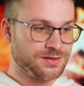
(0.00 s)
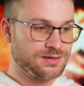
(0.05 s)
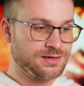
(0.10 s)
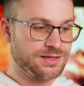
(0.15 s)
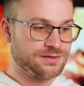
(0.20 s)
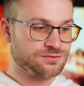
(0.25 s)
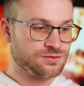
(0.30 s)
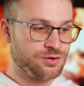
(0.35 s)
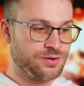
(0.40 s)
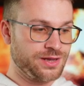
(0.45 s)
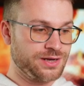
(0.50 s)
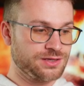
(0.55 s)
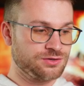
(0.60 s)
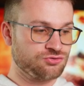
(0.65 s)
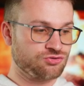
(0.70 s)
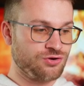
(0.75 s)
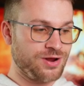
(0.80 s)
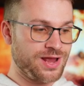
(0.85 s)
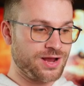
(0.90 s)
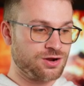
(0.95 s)
Let's go ahead and
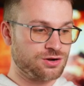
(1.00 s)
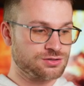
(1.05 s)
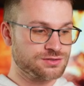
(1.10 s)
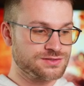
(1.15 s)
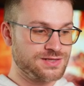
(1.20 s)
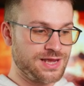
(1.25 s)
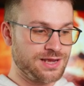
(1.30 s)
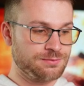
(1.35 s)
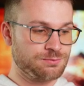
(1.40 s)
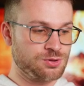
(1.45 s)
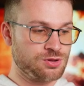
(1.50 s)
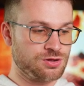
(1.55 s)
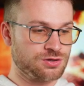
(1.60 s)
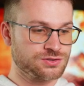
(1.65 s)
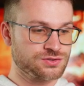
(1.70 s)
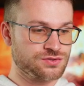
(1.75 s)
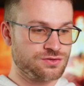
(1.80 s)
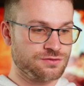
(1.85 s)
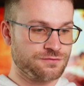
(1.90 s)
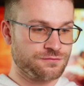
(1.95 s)
drag our table
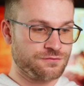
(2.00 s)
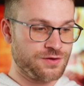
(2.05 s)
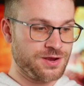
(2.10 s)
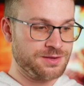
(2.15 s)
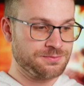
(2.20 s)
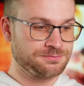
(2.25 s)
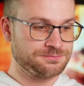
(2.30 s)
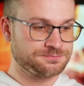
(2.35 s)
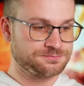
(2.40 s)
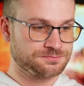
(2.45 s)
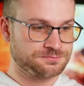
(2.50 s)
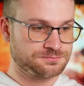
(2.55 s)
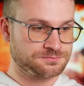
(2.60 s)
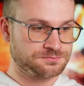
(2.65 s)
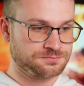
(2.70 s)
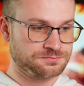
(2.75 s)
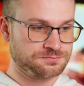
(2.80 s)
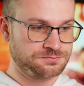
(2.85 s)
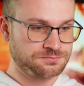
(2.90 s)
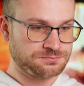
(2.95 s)
onto the frame.
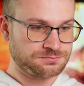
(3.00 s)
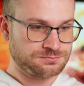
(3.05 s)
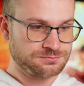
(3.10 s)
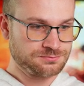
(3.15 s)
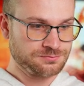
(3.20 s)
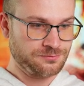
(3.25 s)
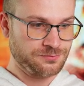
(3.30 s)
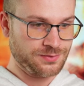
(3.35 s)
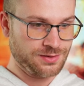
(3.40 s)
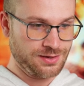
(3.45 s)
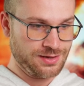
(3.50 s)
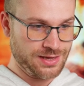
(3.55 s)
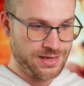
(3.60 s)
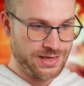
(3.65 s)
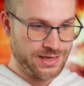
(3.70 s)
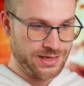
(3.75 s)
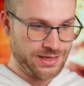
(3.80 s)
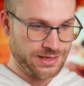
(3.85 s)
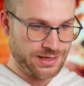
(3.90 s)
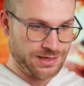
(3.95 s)

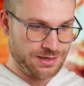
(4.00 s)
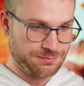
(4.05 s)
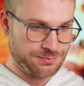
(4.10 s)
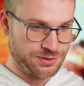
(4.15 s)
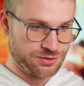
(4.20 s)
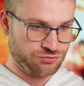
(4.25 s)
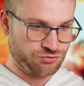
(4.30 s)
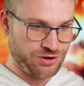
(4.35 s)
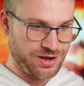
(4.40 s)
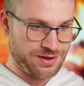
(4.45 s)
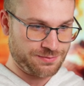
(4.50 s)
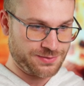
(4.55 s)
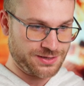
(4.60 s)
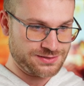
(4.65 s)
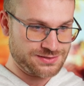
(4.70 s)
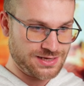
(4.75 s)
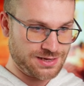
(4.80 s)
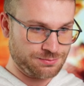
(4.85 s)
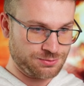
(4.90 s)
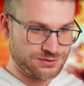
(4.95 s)
And I'm going to drag my
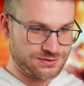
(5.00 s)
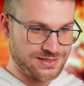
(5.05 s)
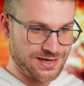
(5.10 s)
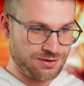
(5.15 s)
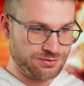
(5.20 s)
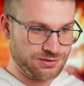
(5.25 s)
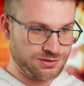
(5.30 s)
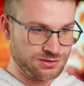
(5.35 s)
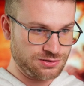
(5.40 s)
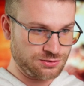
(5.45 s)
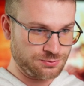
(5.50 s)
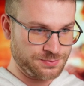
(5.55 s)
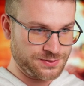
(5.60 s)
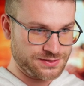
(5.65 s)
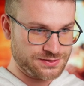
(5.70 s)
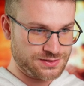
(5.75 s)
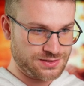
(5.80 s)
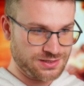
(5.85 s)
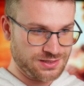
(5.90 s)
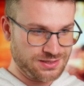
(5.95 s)
table down a little
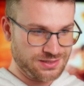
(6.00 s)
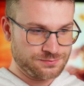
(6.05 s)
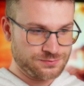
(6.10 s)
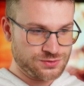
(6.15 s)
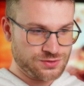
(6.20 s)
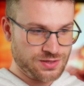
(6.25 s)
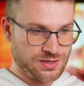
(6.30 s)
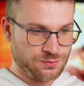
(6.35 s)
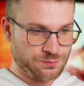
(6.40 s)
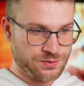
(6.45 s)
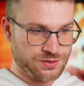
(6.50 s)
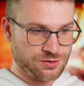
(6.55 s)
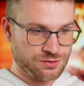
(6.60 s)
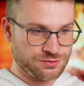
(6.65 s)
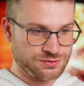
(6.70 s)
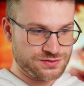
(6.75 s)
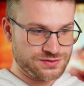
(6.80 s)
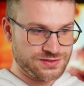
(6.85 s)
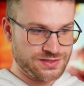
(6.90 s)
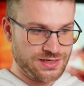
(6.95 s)
bit so that we
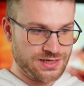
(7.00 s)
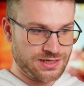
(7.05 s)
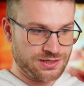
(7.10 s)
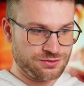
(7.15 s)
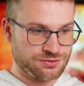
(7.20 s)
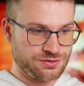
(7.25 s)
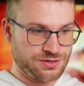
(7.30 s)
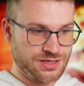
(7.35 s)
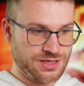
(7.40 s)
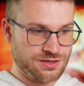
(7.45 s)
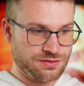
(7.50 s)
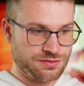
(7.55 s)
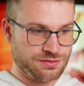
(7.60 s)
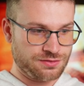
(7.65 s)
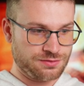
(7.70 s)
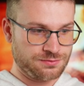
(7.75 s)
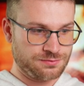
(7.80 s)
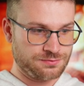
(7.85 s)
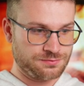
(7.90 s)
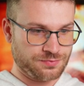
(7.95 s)
don't see underneath.
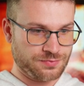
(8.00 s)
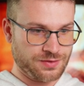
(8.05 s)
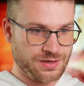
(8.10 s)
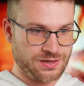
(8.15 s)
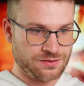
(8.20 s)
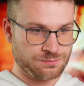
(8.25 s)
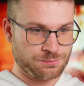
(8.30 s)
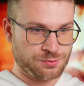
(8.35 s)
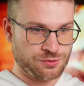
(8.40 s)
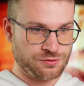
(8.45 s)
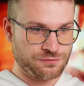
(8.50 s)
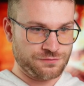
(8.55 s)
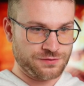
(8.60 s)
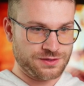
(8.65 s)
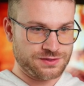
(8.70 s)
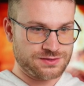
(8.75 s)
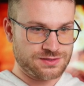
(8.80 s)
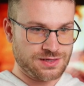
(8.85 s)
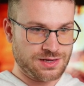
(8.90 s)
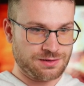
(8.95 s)
That's
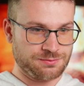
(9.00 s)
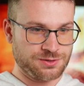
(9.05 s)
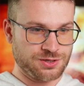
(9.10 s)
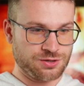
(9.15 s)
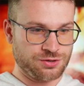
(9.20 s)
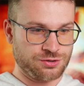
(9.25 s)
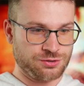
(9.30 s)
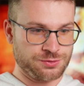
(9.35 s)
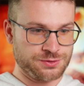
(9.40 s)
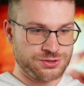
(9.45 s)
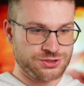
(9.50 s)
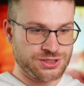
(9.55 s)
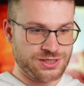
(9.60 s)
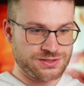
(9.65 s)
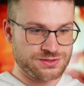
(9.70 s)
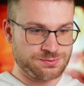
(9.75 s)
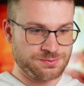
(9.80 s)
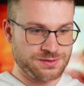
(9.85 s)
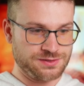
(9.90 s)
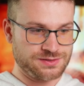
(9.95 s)
perfect. I'm going to go to
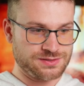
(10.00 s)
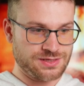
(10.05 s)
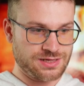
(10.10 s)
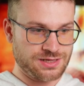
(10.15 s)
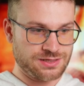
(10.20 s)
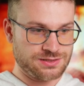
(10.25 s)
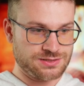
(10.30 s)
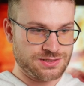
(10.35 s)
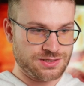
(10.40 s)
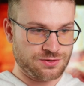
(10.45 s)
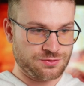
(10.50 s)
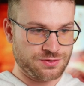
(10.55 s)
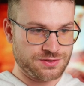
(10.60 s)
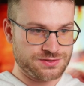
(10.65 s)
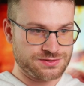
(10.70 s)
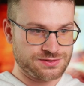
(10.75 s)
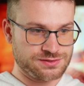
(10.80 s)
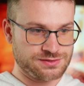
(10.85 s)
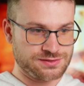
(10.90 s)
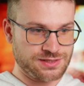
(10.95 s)
adjustment and
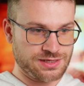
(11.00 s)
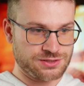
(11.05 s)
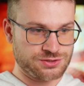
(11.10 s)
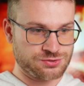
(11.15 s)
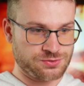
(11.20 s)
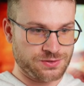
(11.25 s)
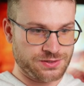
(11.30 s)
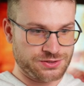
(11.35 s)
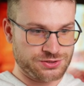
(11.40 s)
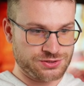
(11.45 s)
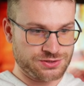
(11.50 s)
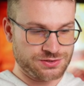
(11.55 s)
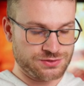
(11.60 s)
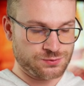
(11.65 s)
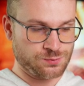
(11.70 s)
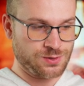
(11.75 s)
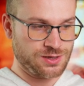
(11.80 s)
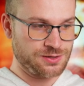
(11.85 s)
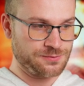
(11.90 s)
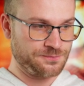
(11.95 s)
decrease its saturation as
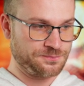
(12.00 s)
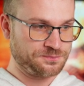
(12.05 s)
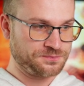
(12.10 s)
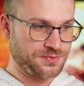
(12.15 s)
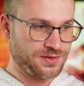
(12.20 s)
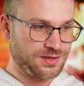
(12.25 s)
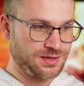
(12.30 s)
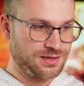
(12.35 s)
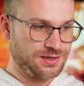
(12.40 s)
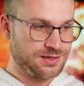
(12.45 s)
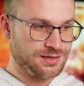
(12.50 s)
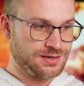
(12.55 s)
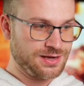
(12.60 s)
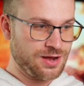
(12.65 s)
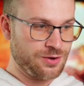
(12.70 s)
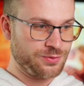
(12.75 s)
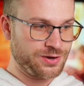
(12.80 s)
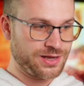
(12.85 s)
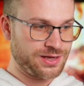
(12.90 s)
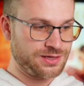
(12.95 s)
well.
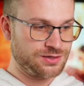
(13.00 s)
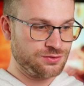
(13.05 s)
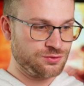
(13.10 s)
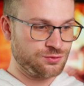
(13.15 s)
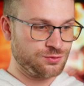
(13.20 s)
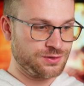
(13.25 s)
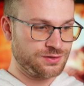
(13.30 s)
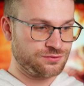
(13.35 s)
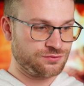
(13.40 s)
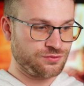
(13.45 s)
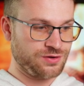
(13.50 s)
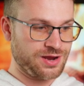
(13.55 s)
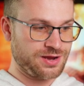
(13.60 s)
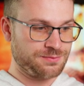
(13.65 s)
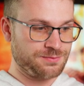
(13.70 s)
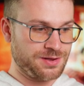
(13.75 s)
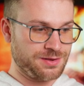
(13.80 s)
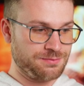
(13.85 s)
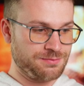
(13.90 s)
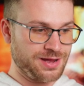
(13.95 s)
Now what I can do is drag
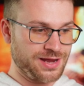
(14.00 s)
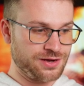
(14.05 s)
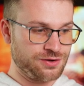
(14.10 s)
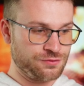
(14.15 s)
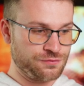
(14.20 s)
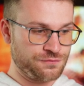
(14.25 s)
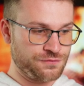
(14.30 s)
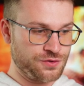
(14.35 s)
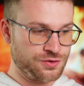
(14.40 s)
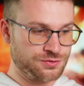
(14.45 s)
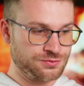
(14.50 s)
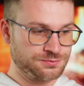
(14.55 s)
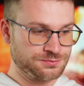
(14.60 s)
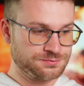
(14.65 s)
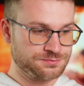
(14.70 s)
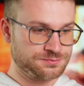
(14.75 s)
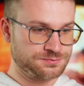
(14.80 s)
my microphone.